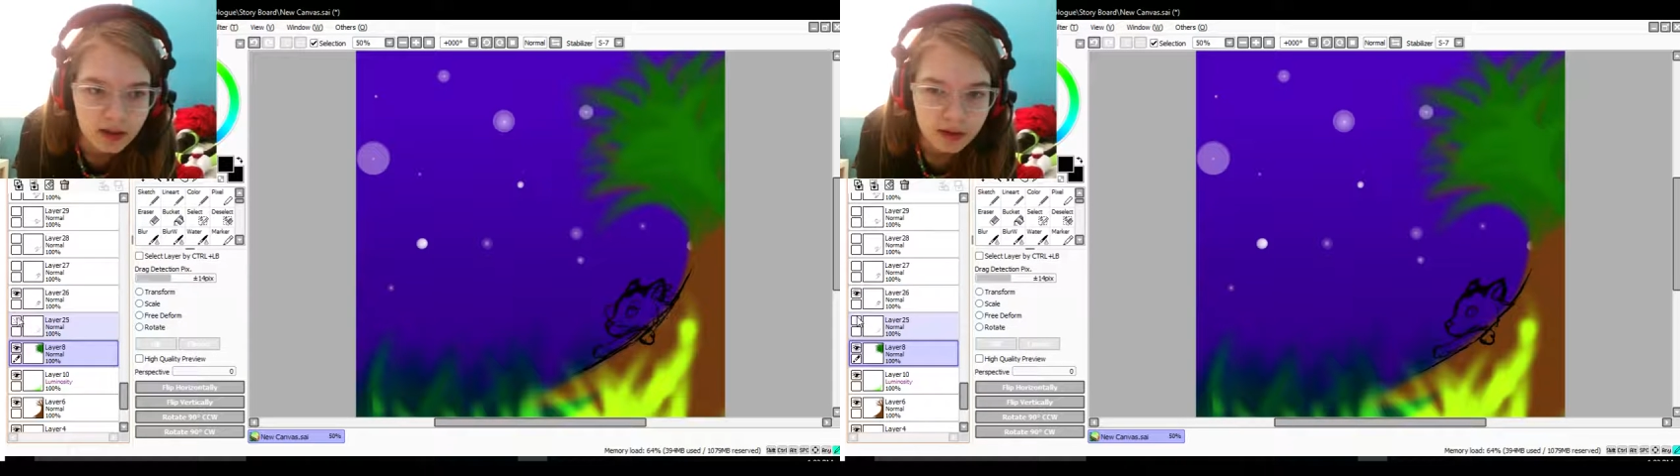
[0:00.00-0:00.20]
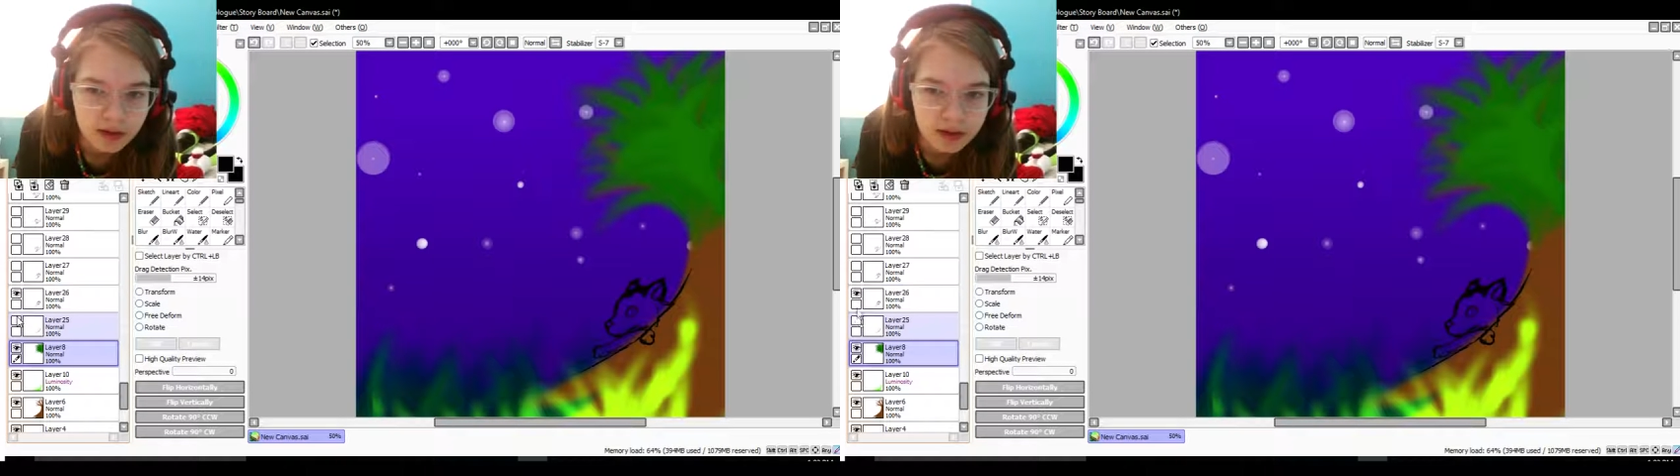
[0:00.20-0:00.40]

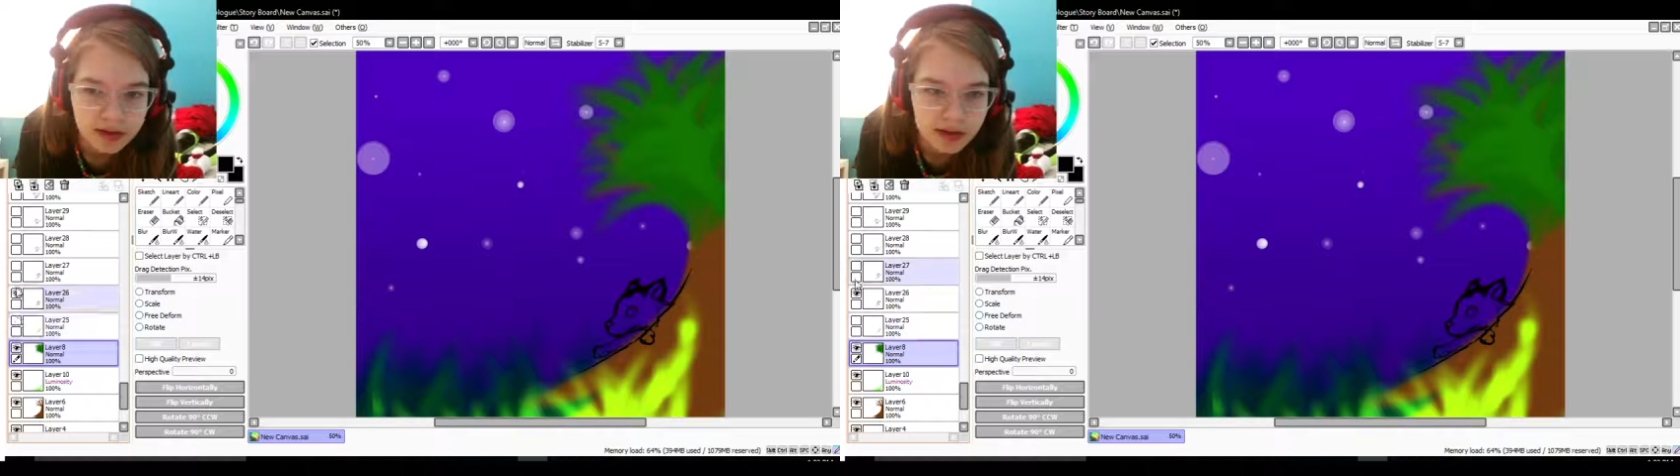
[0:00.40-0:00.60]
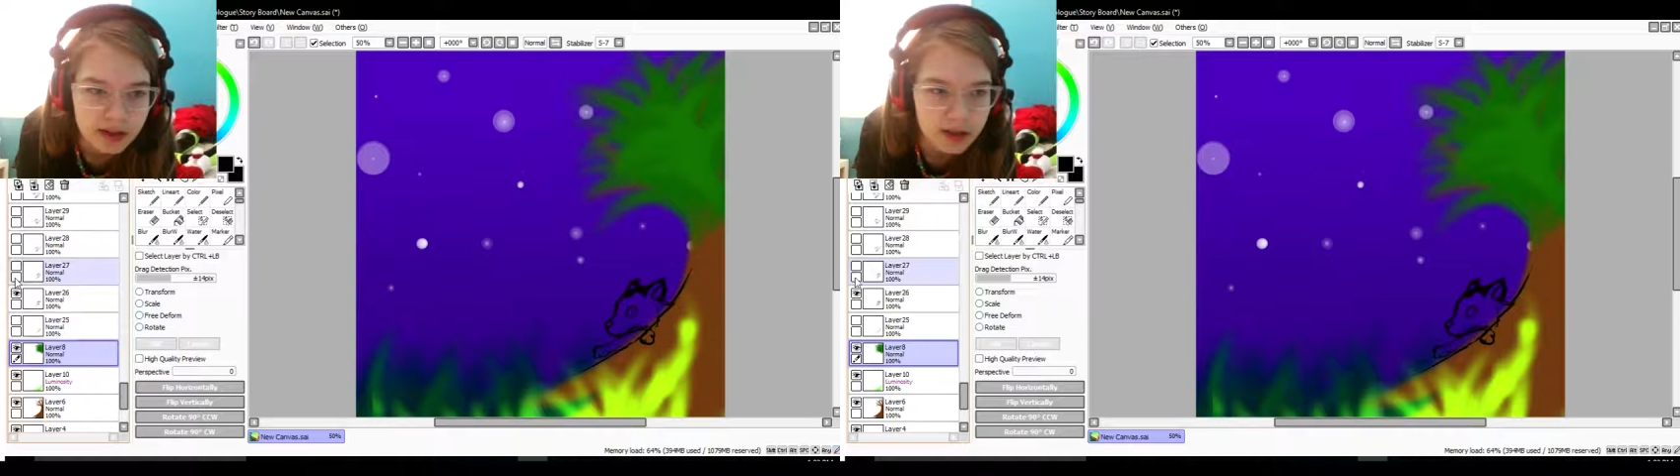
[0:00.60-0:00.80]
this
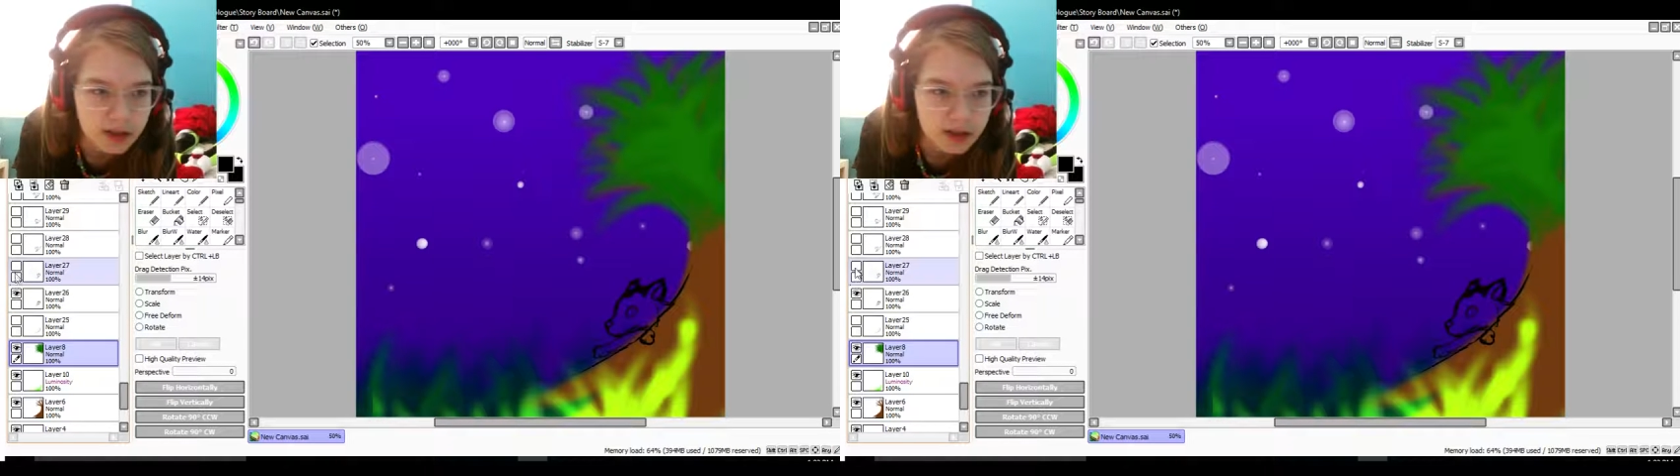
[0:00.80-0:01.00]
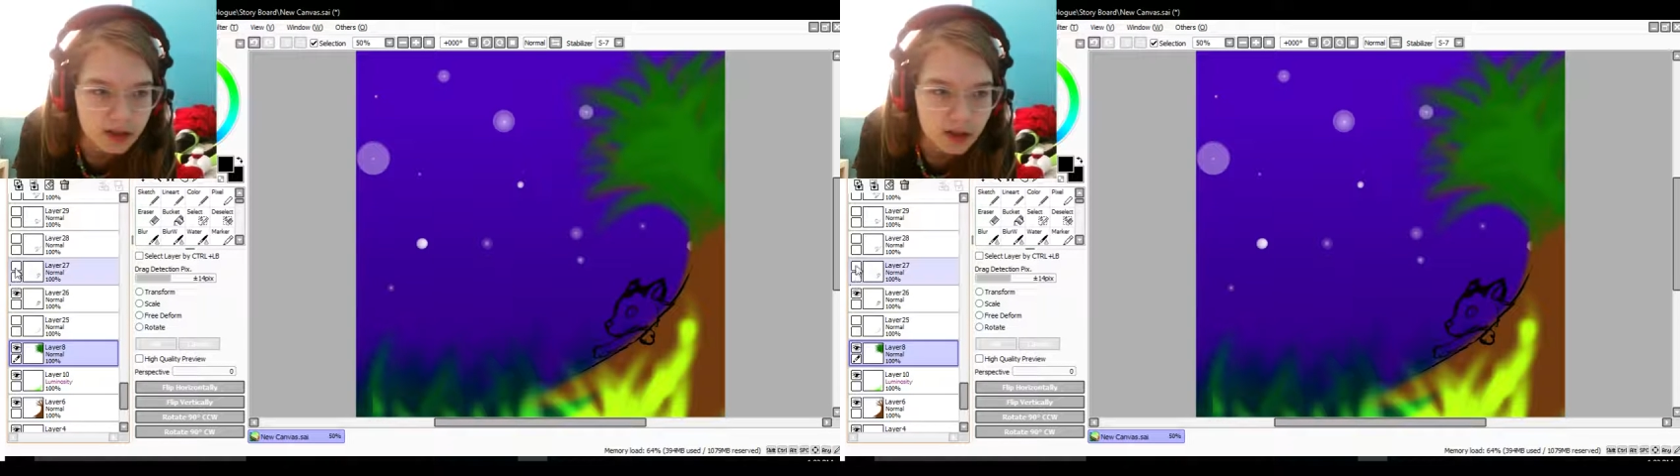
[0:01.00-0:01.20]
actually was the
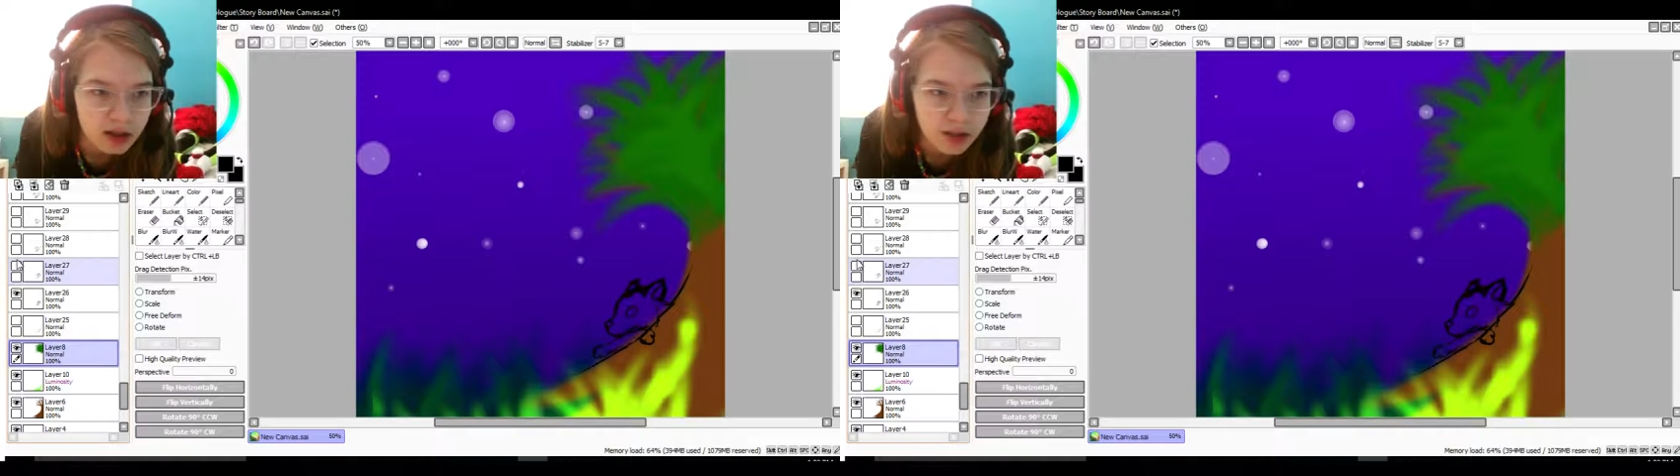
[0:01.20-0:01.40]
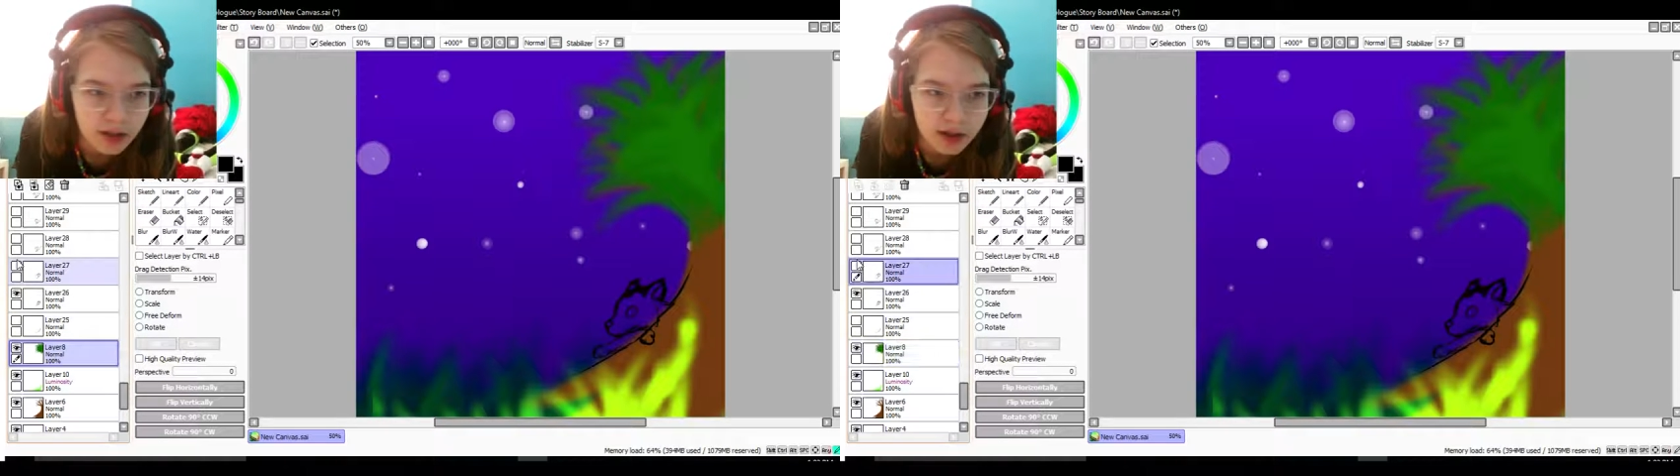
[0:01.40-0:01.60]
longest
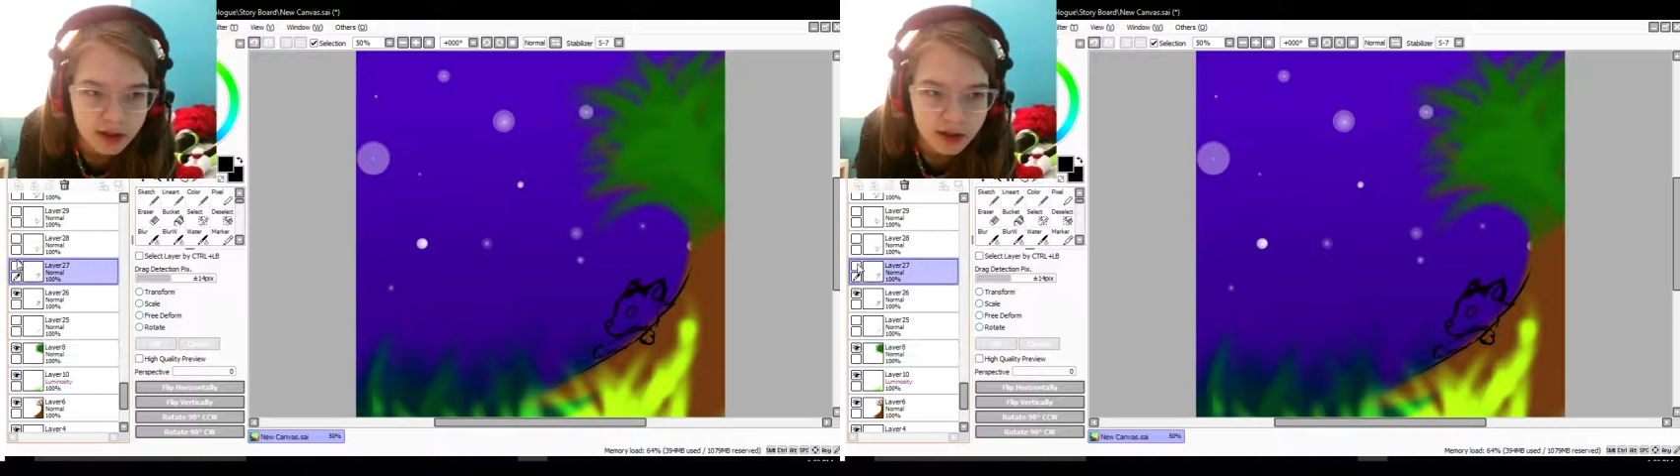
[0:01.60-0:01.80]
part.